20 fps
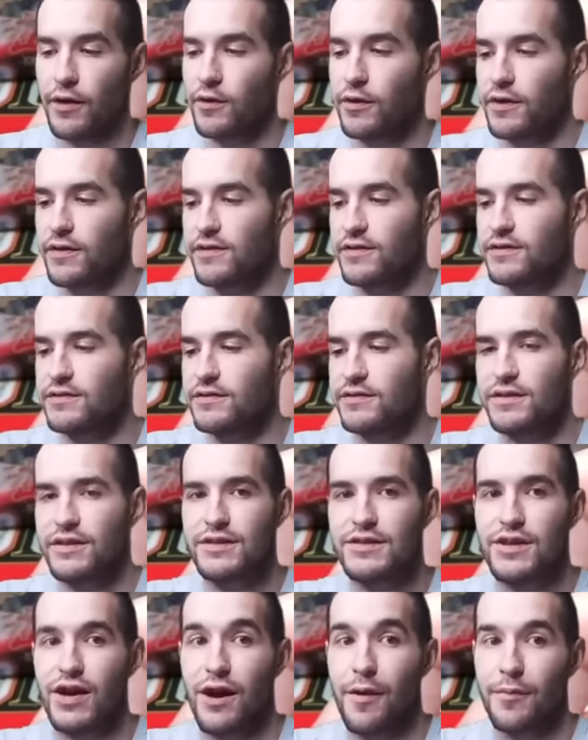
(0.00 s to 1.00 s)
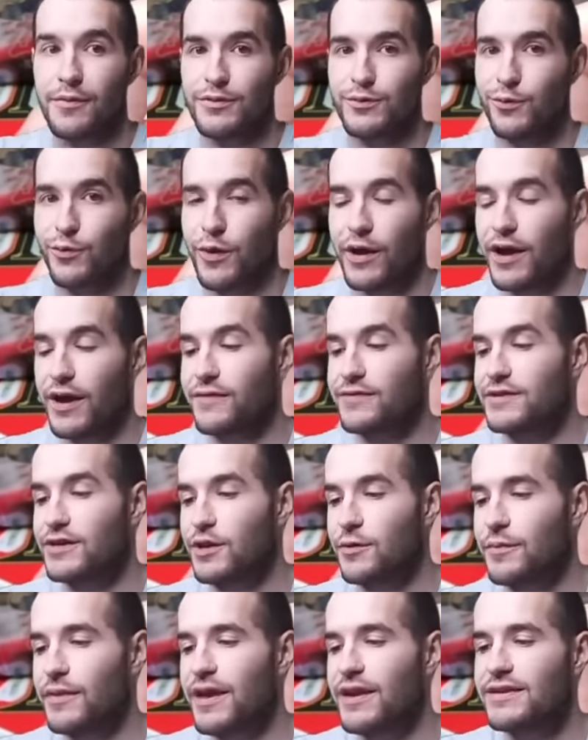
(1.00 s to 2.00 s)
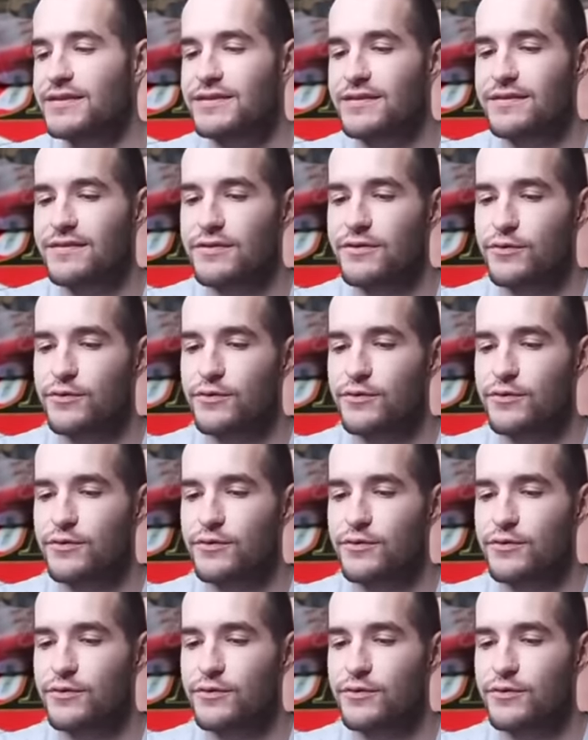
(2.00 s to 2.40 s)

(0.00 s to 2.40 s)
Okay, these, these commons are way off center, but that doesn't